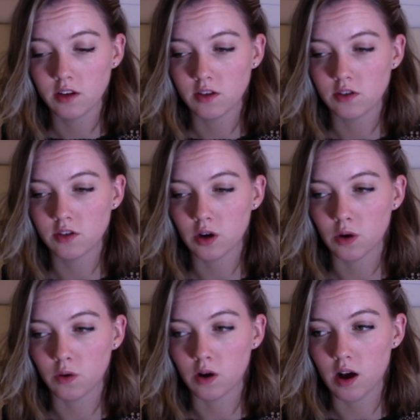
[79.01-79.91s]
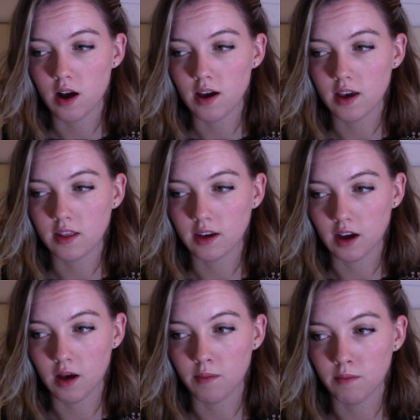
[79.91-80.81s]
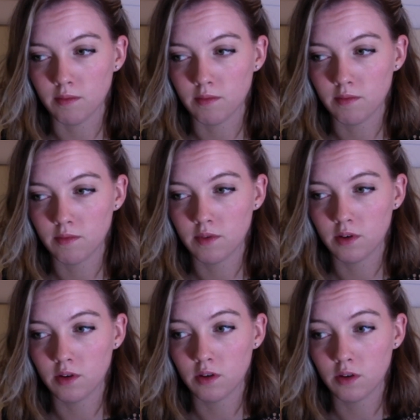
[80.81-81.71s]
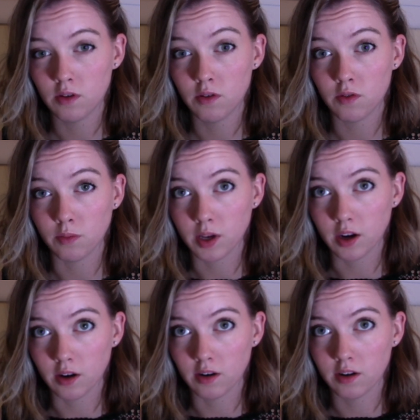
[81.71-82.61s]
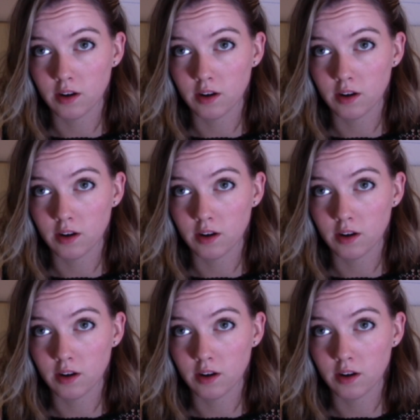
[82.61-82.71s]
so they come from here.